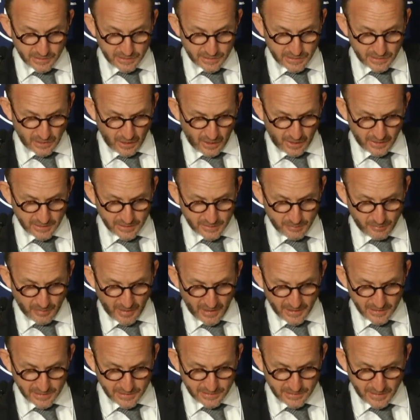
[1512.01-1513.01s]

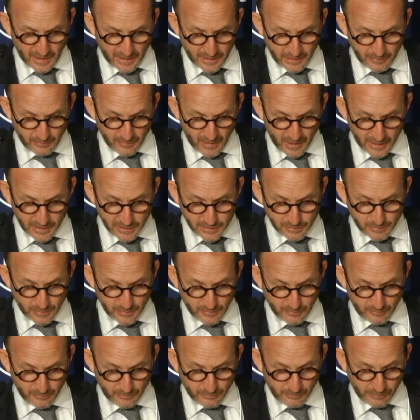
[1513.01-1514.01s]
science-based data
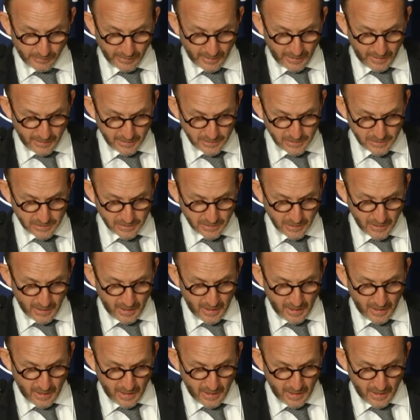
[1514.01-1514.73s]
management plans